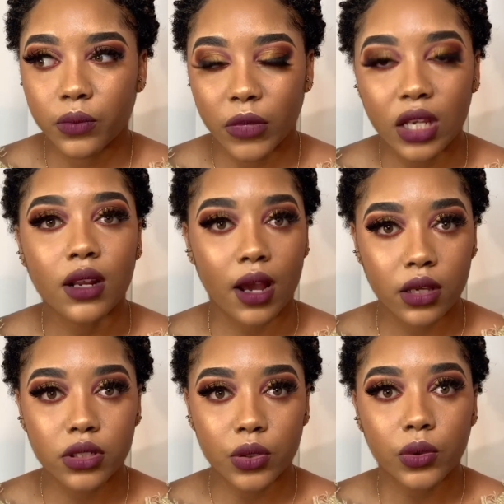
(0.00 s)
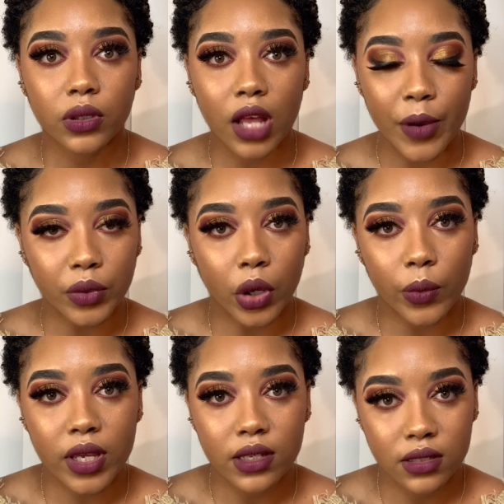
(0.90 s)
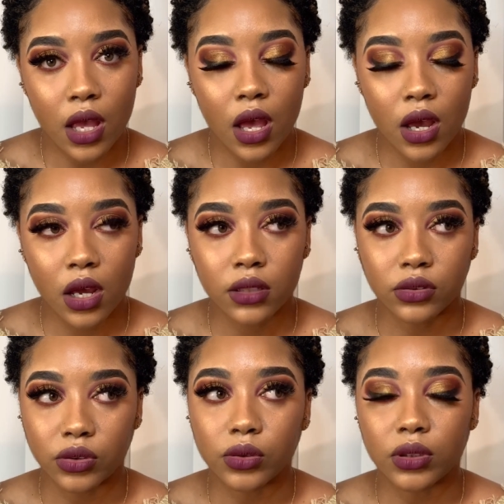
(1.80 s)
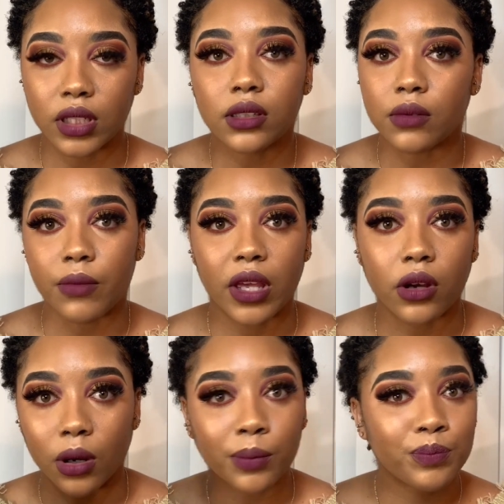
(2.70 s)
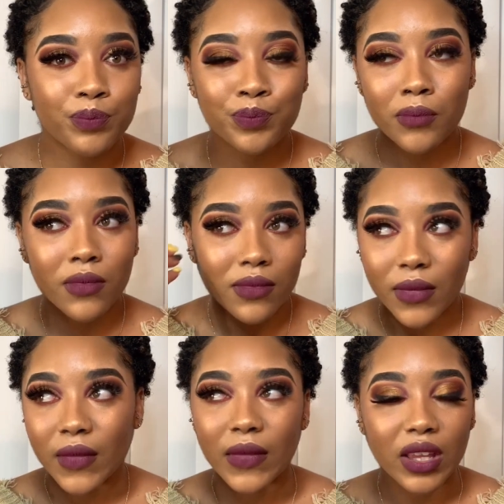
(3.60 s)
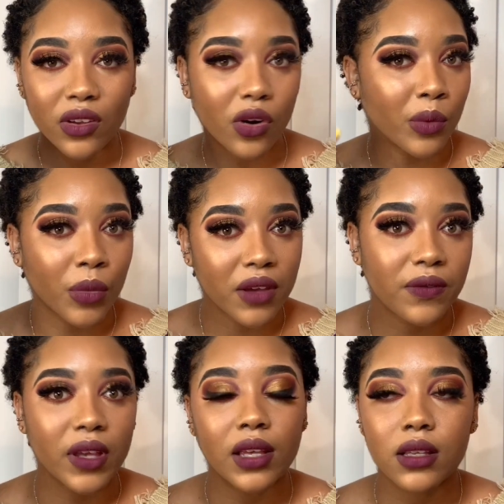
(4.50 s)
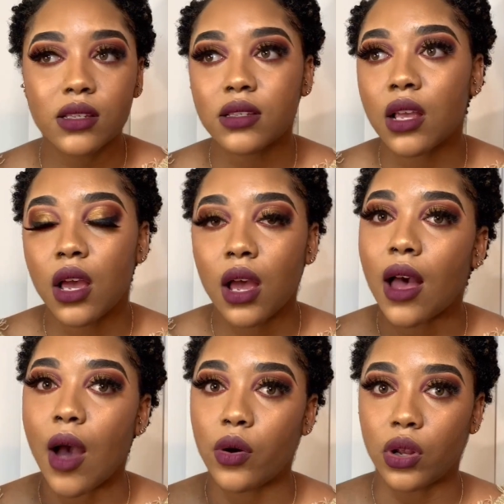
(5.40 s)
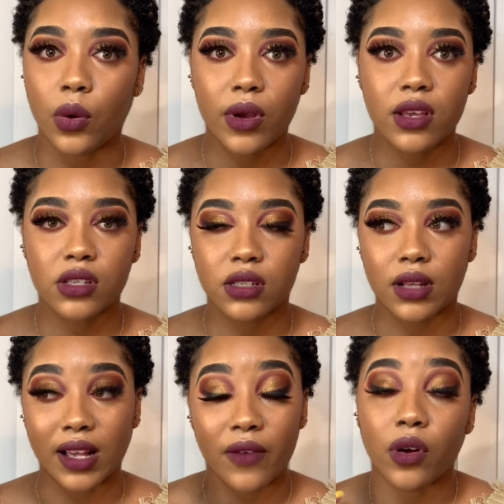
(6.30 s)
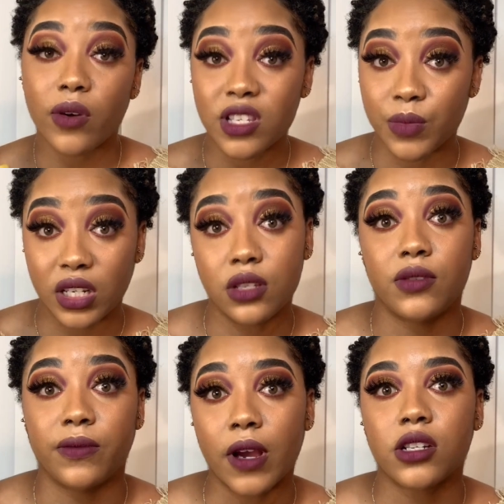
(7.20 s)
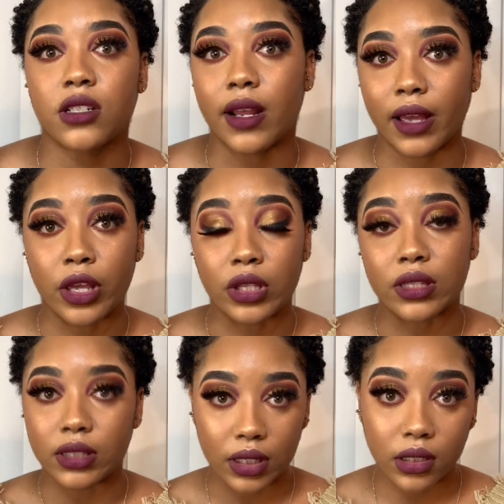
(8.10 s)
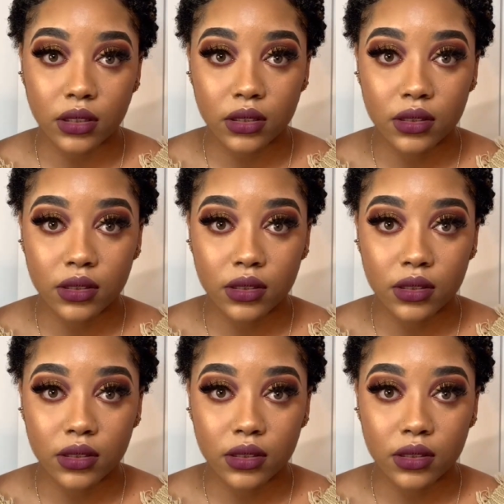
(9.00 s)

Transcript: in high school, I would always do little makeup on my face. I would always, like, I've always been into fashion. Like, I did